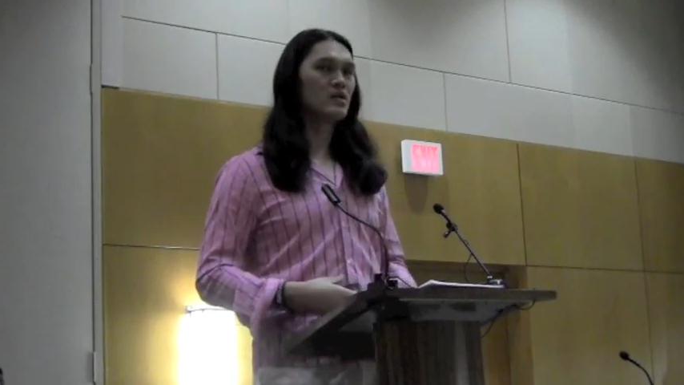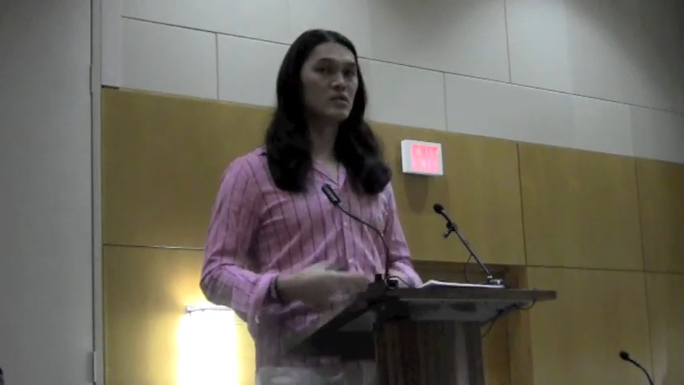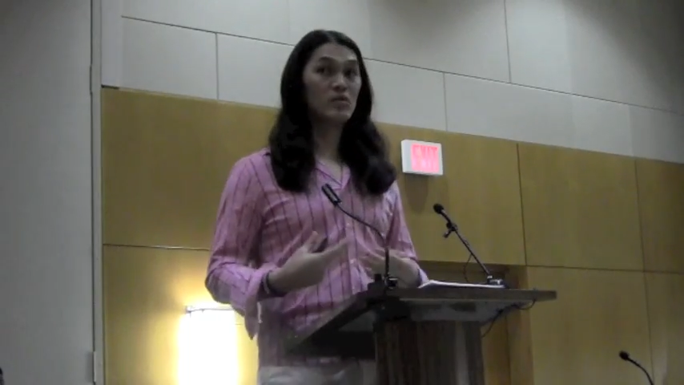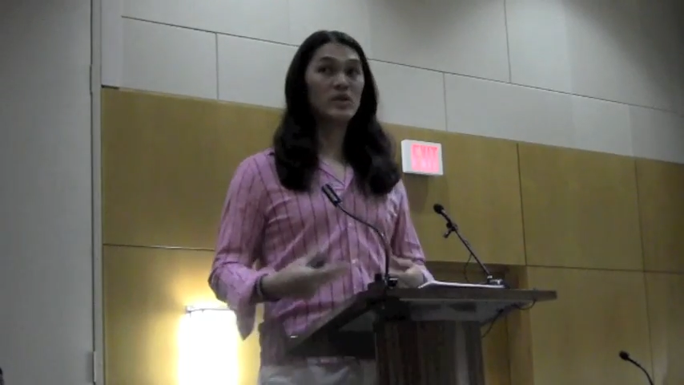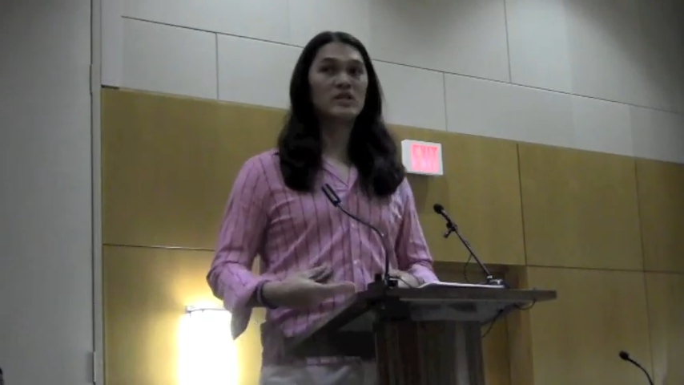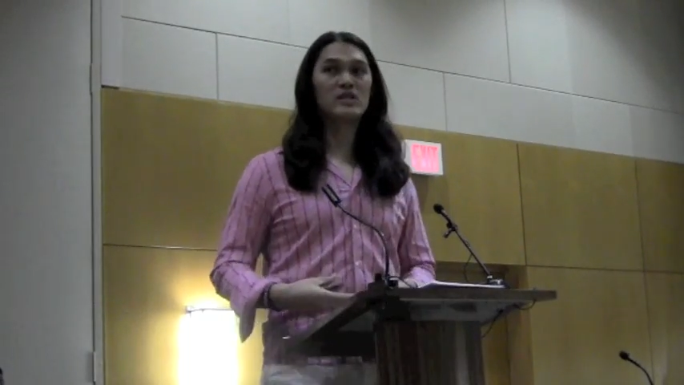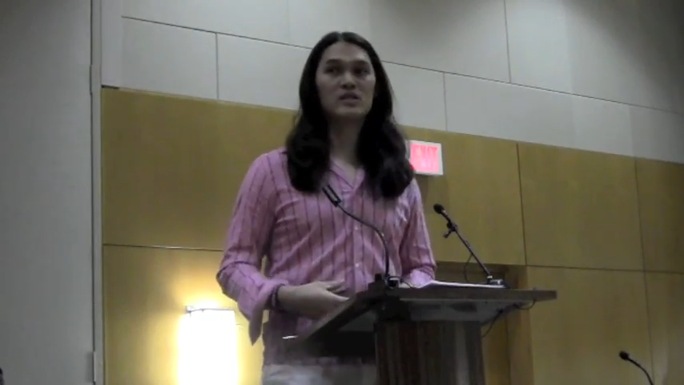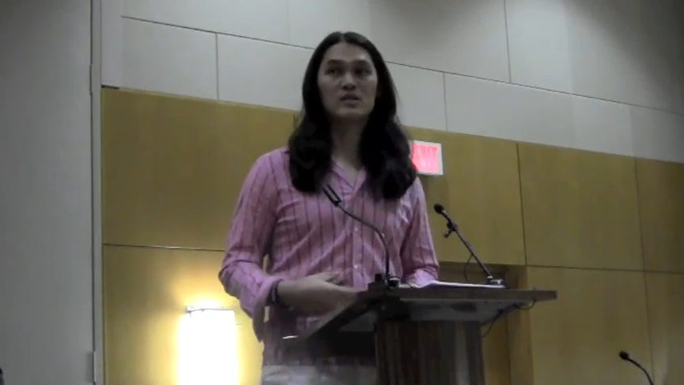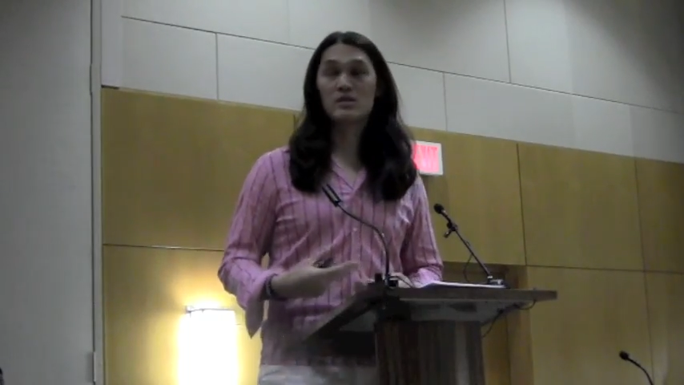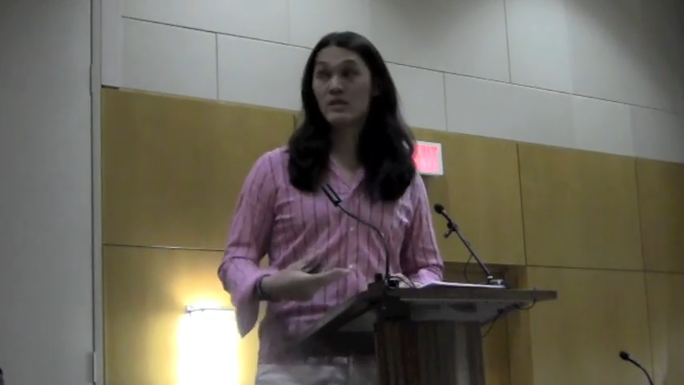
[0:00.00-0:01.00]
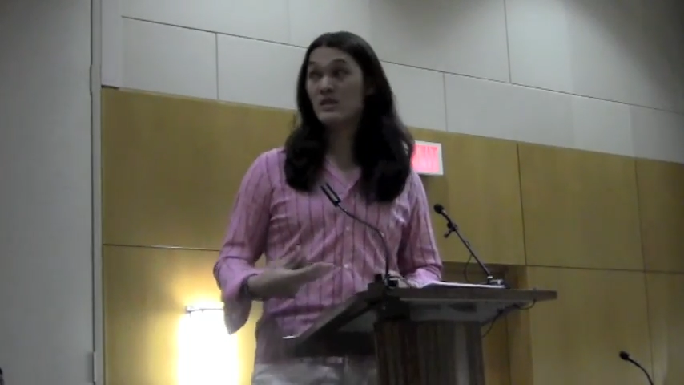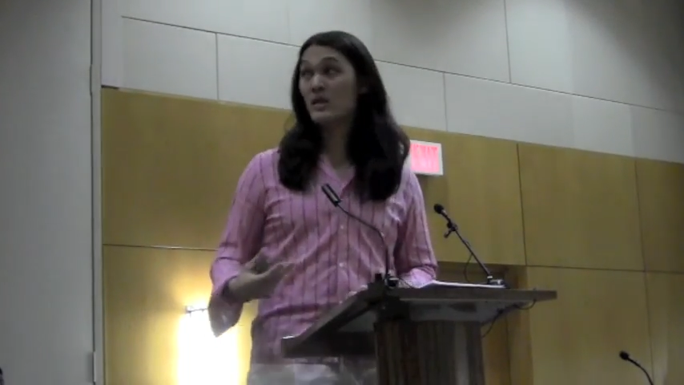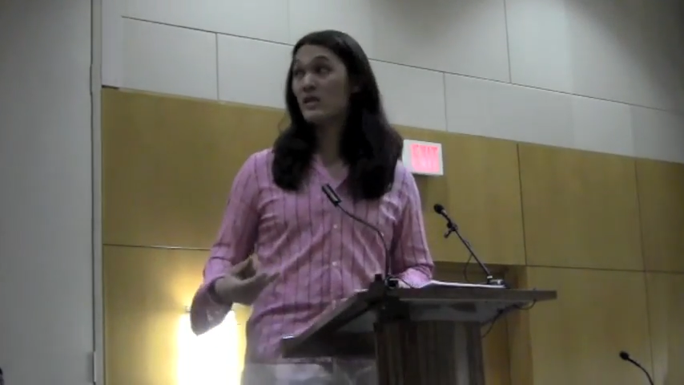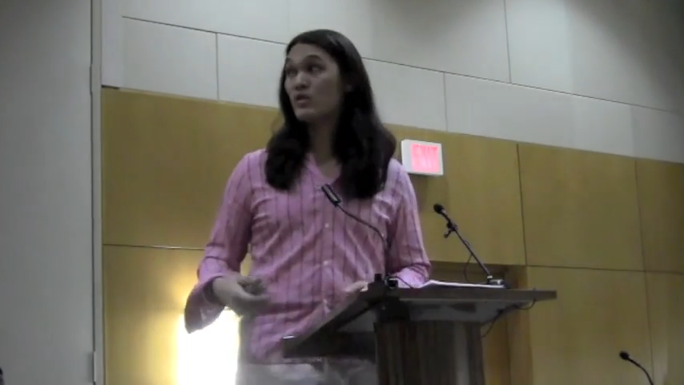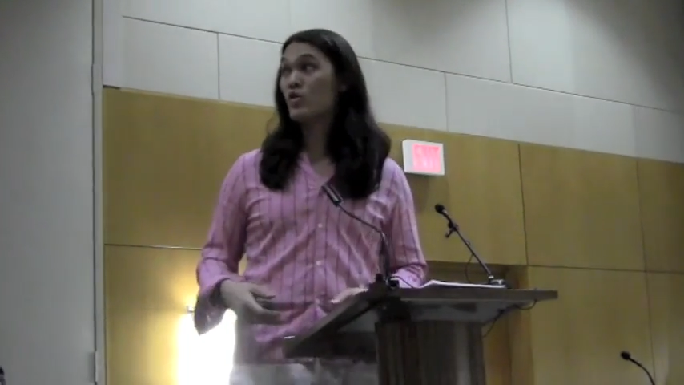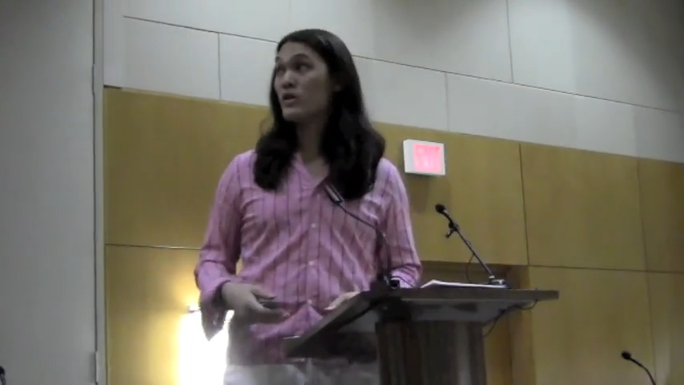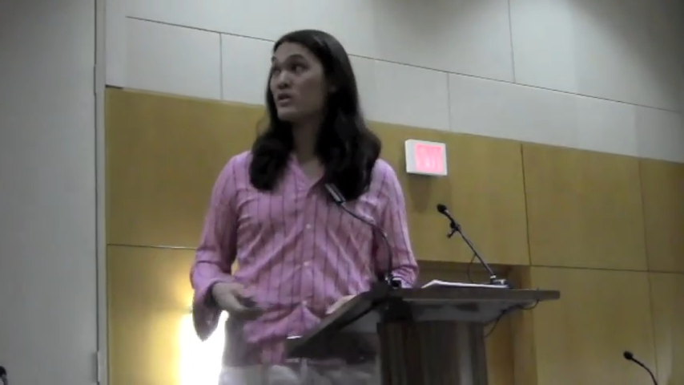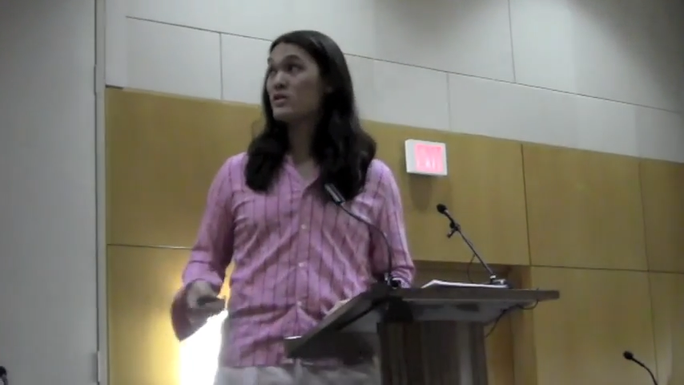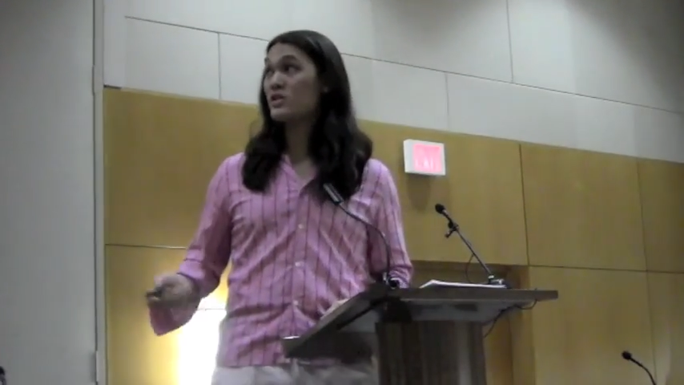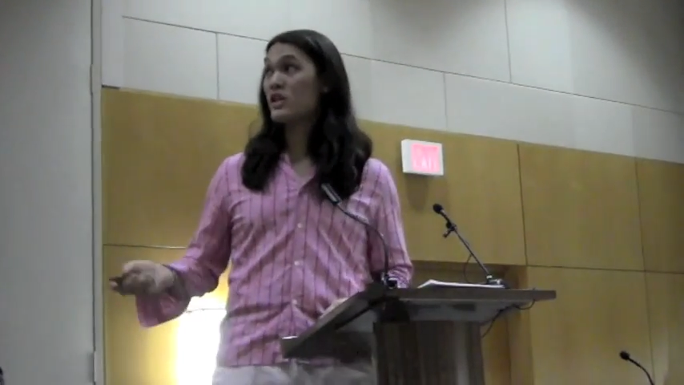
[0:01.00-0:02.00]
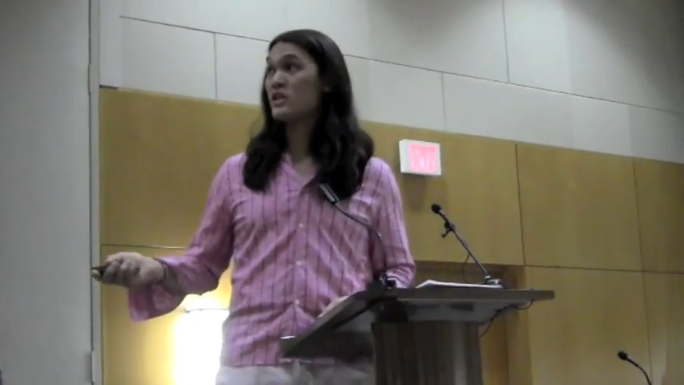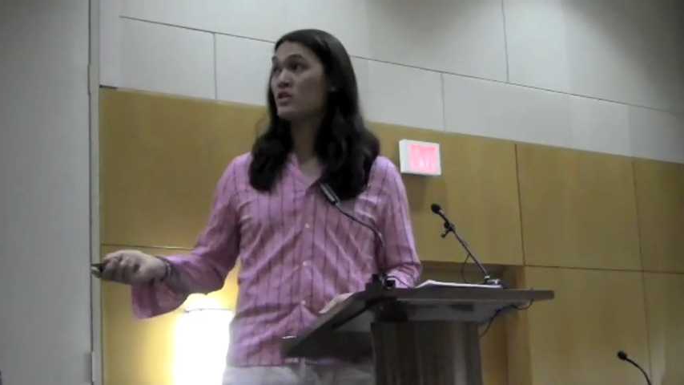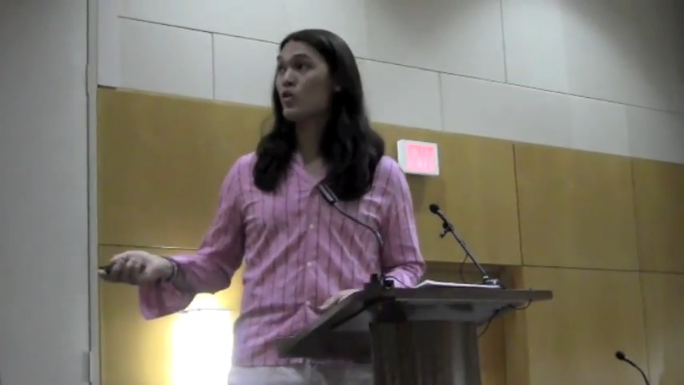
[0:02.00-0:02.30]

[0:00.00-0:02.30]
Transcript: So we decided to try to change